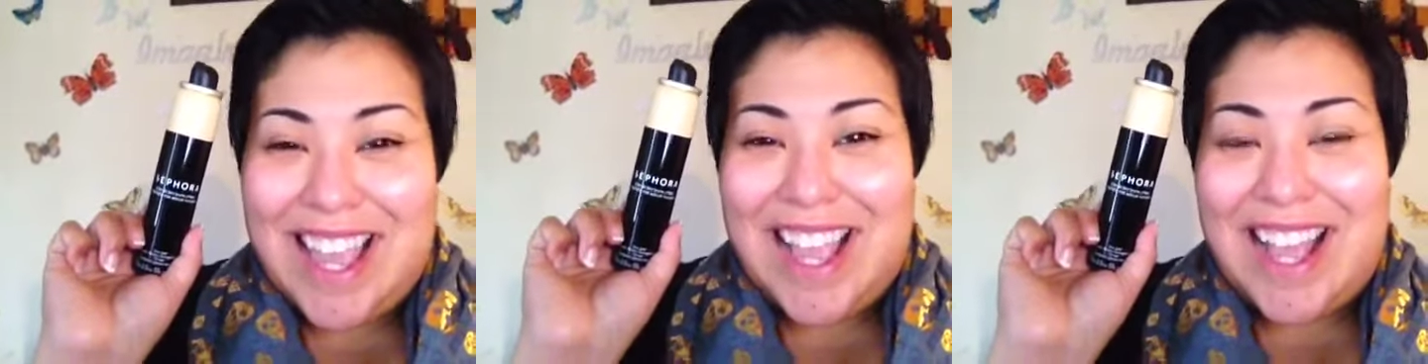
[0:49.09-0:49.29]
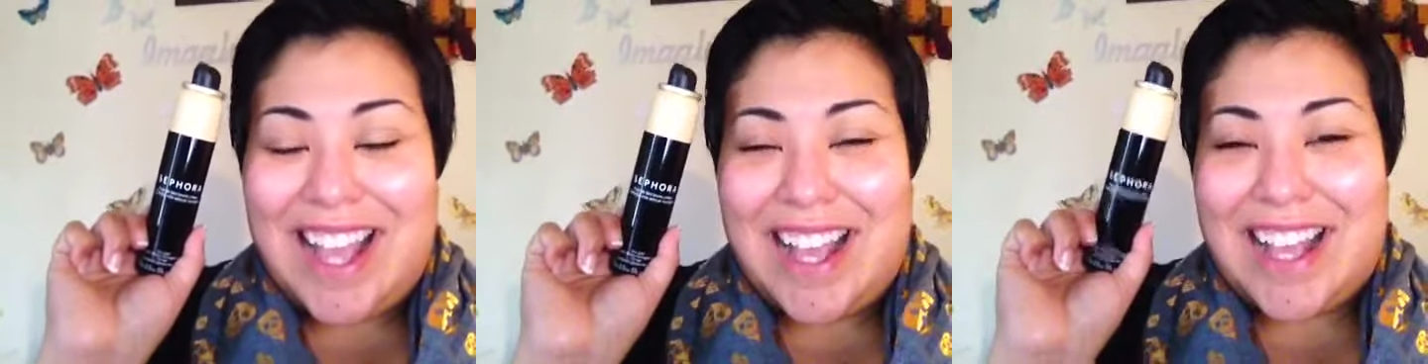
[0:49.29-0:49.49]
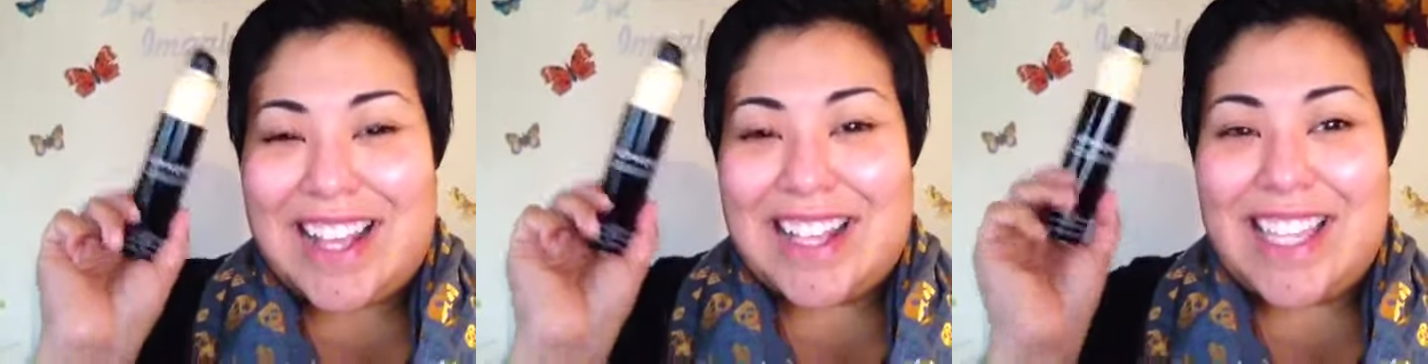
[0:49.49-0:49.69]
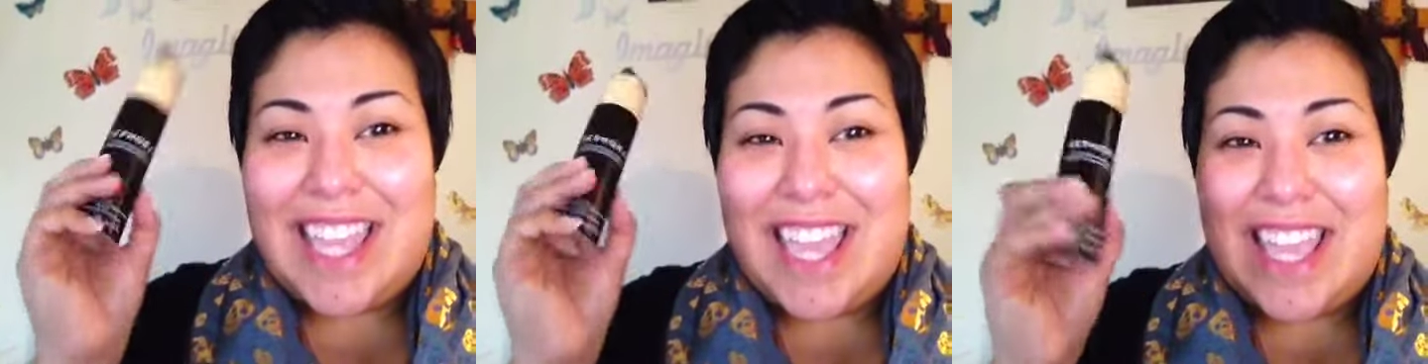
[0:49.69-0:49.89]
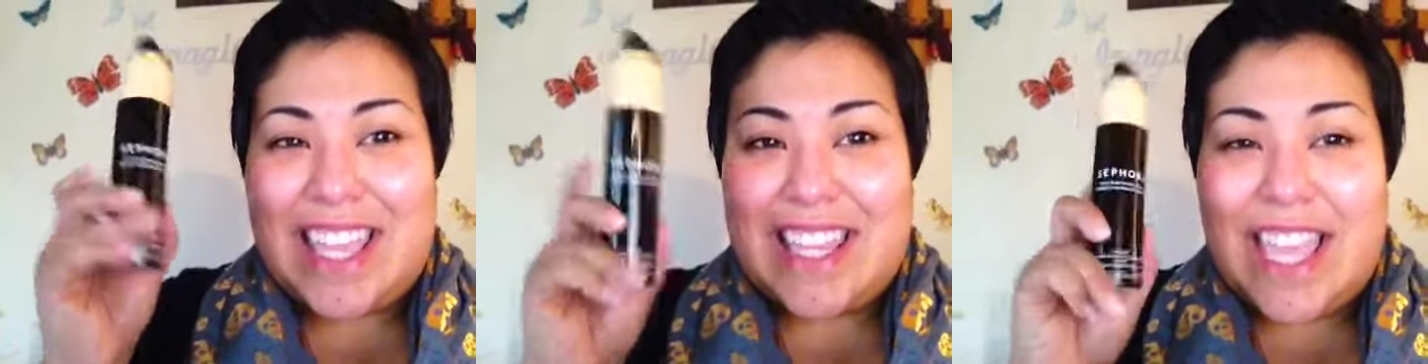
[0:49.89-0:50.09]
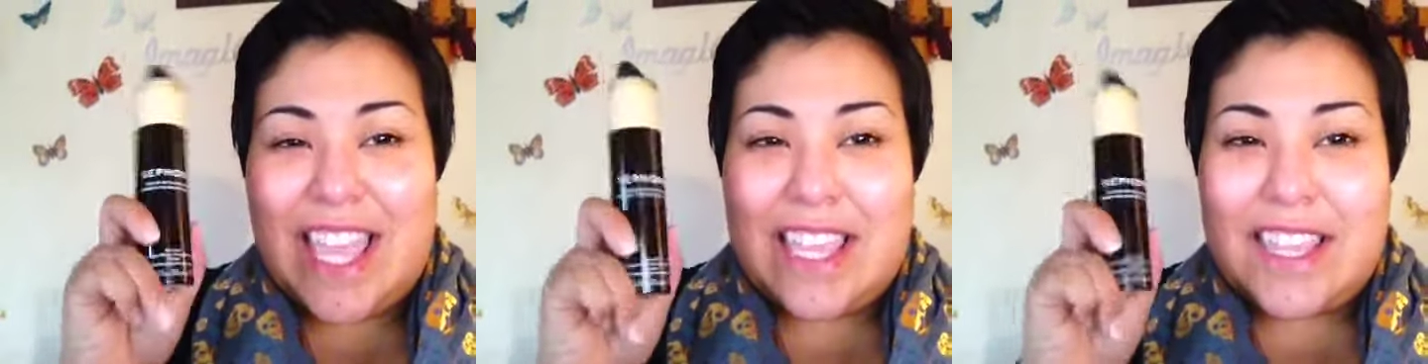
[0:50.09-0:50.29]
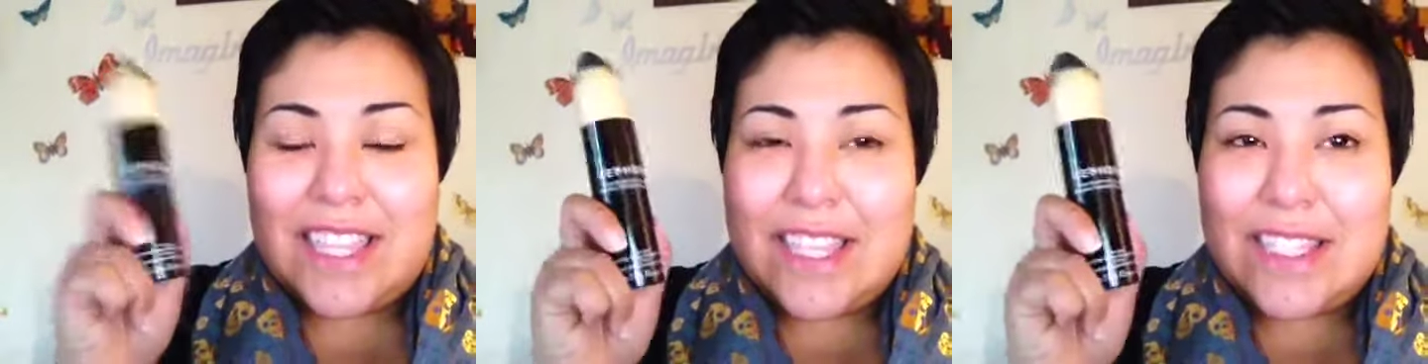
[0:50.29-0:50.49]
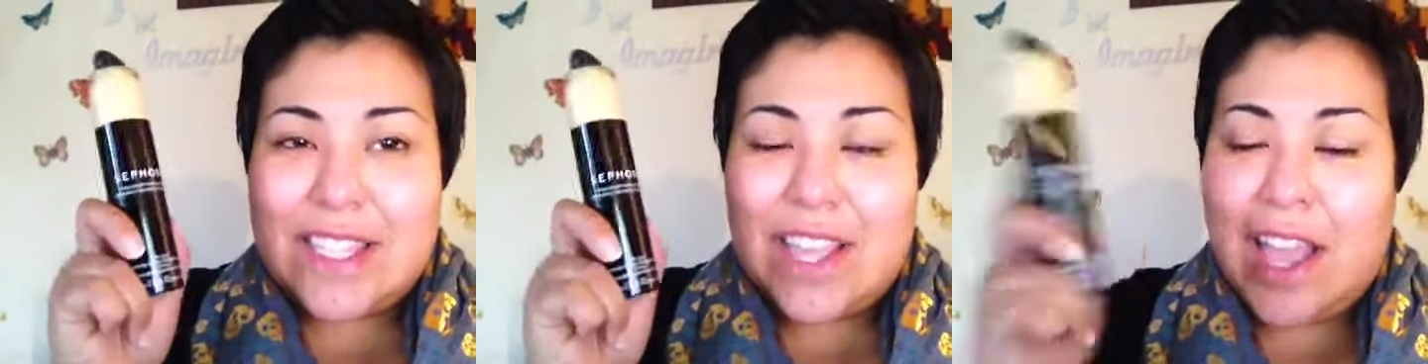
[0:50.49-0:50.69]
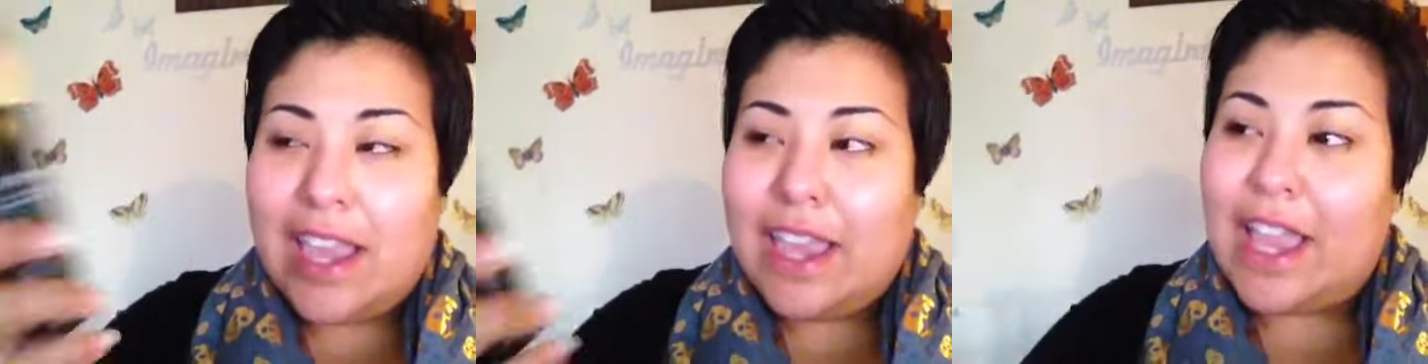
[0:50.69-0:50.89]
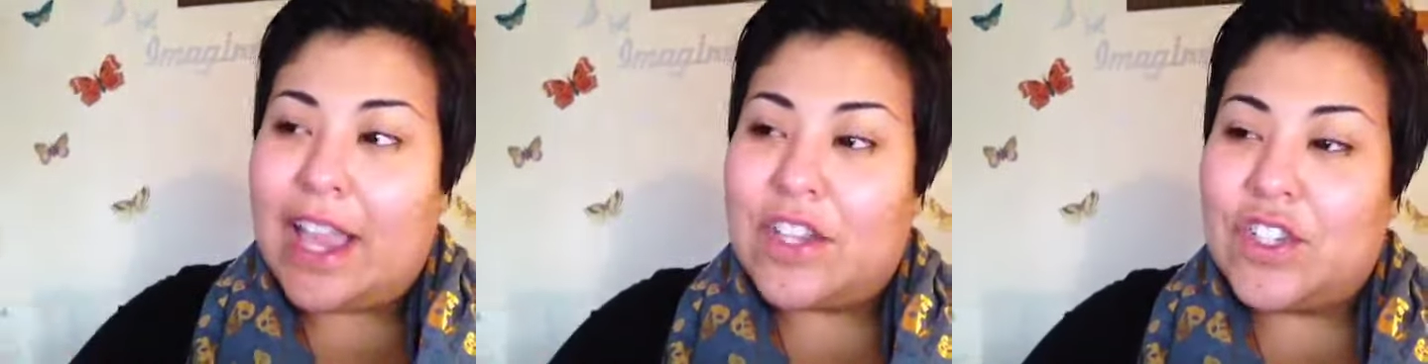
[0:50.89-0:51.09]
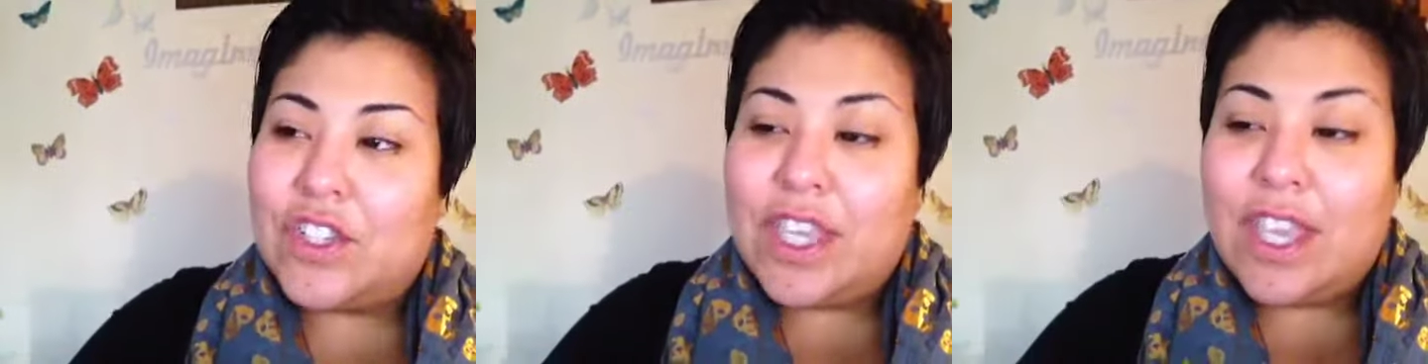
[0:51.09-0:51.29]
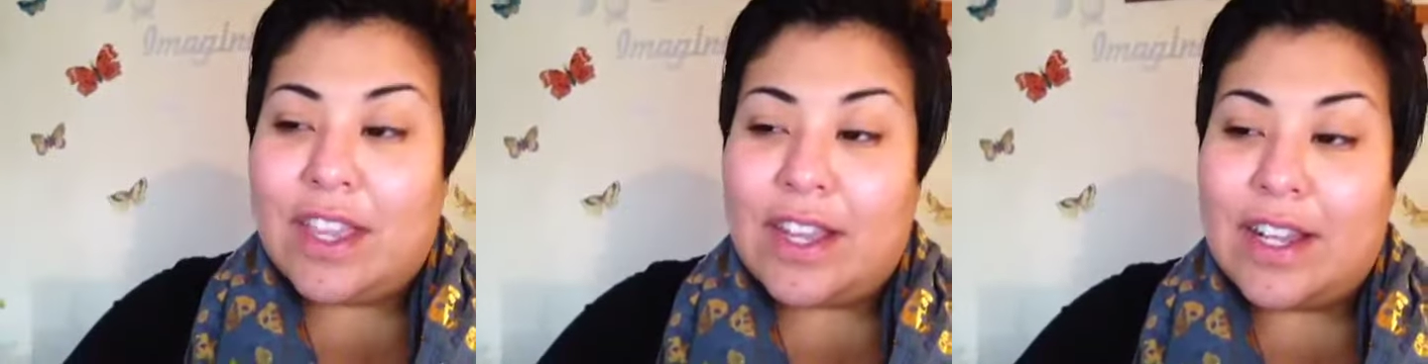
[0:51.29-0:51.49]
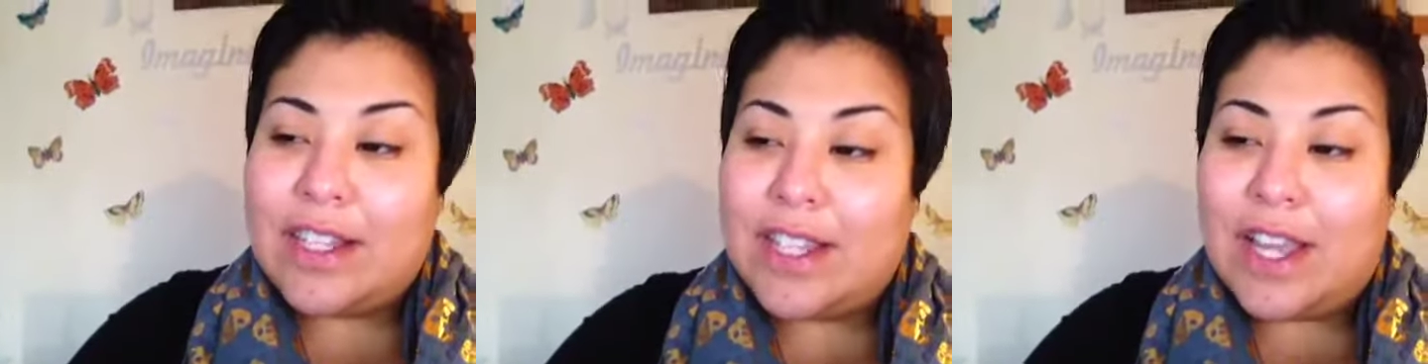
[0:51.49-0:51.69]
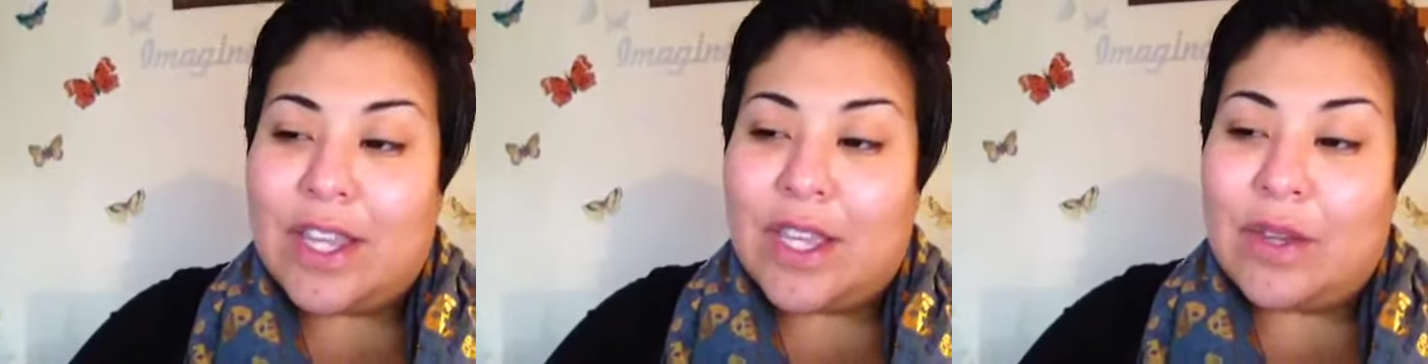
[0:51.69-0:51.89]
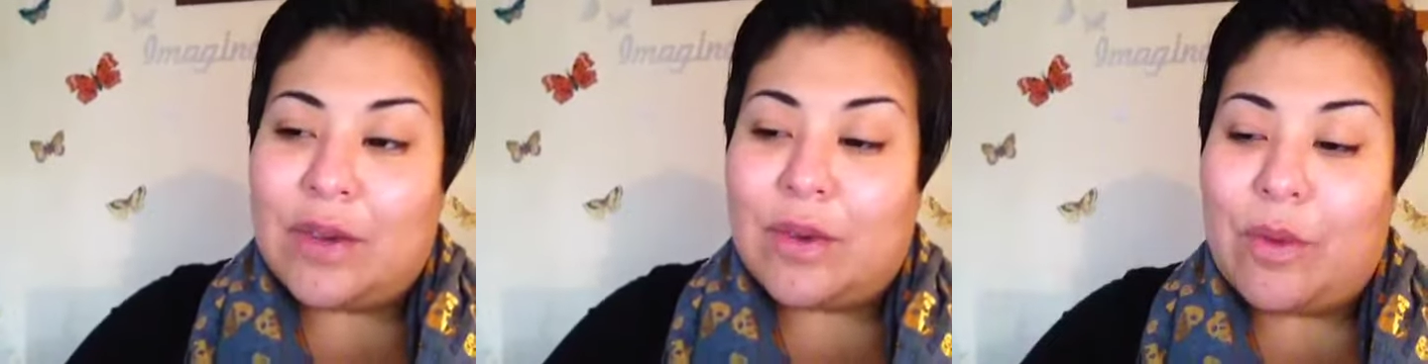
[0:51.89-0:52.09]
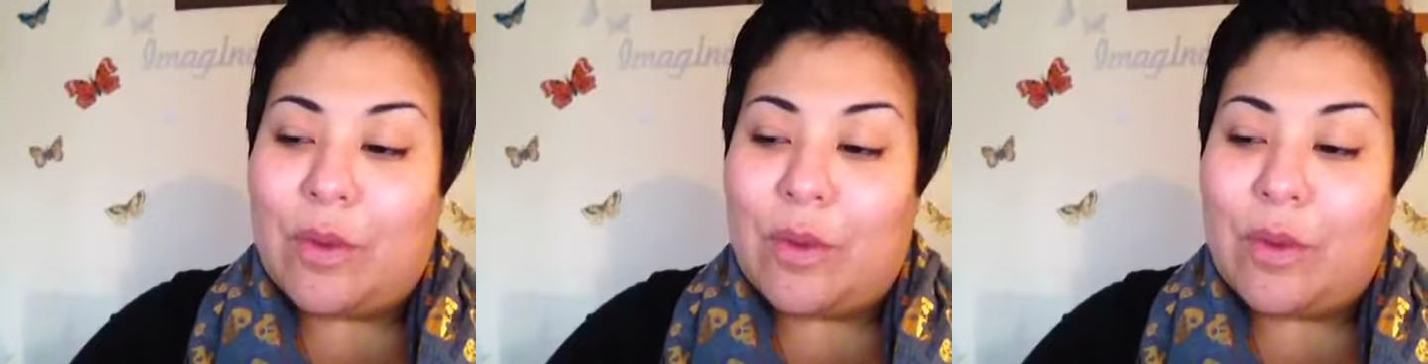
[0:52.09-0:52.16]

And this guy, actually, I gotta tell you,